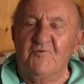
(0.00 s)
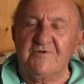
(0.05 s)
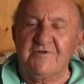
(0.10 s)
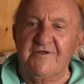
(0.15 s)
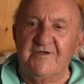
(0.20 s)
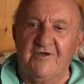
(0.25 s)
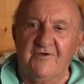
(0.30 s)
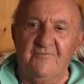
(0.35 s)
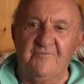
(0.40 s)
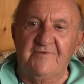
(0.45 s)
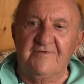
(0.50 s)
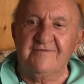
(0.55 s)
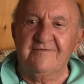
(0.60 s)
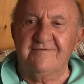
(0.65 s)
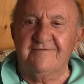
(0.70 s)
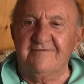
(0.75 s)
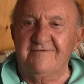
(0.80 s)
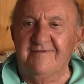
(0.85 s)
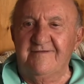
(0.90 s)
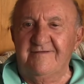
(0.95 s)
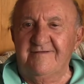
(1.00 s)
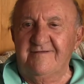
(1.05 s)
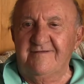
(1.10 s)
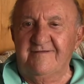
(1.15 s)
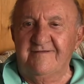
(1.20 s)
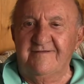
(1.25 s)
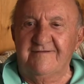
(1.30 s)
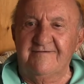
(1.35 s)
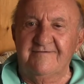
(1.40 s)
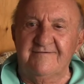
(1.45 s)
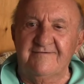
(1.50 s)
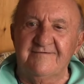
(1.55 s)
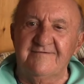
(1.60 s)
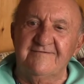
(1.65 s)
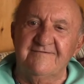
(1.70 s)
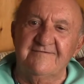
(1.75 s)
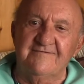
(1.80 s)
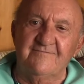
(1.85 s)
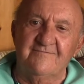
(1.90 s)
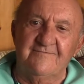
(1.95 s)
would come and uh,
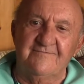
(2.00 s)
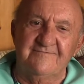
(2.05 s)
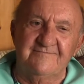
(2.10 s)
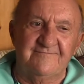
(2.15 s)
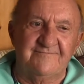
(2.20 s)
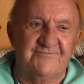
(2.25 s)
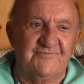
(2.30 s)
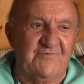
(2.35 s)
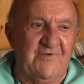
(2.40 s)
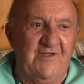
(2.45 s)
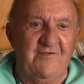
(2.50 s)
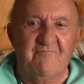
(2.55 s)
try